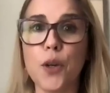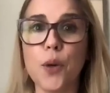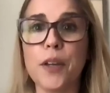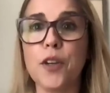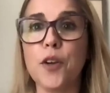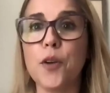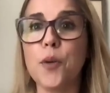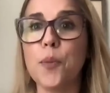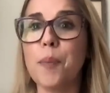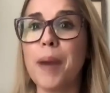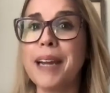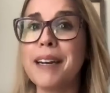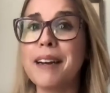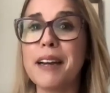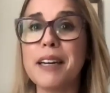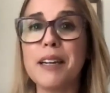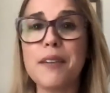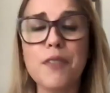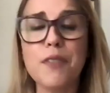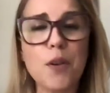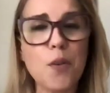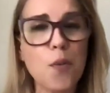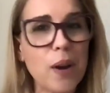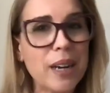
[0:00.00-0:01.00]
and you may not
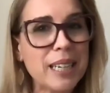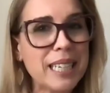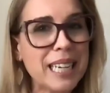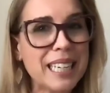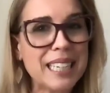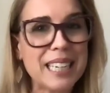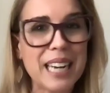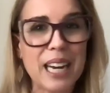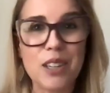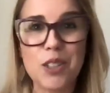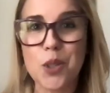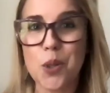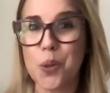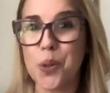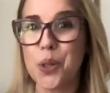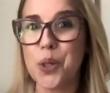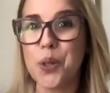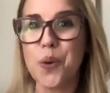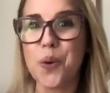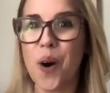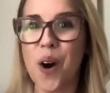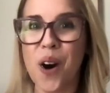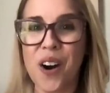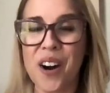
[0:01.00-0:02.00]
even recognize who
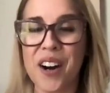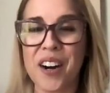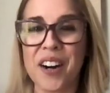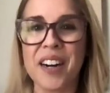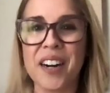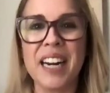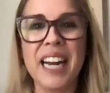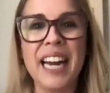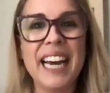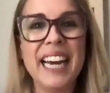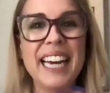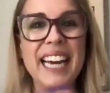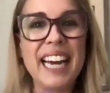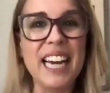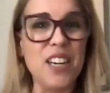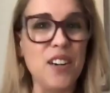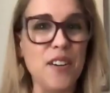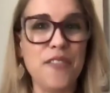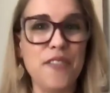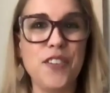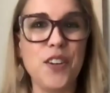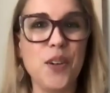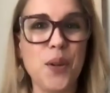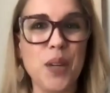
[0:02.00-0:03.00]
you are in
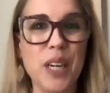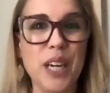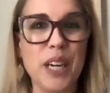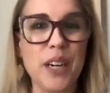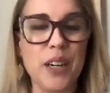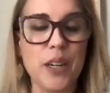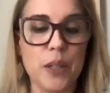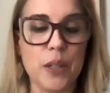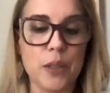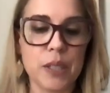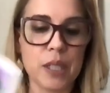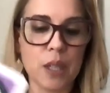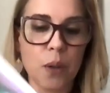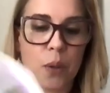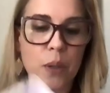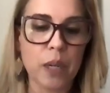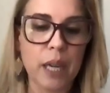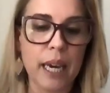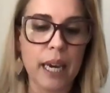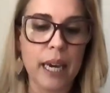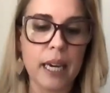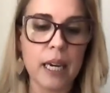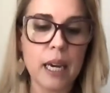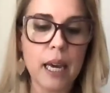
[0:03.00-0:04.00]
a few years.
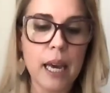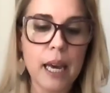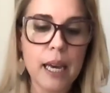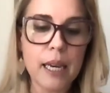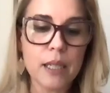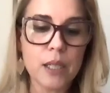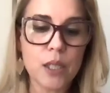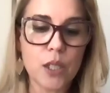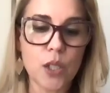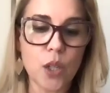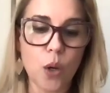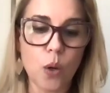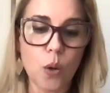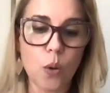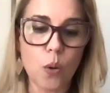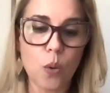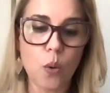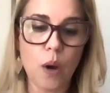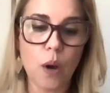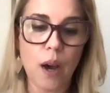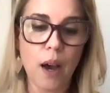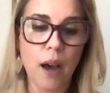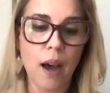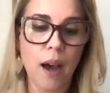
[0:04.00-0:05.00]
Okay,
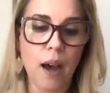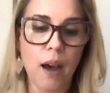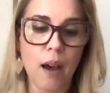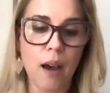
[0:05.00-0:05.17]
so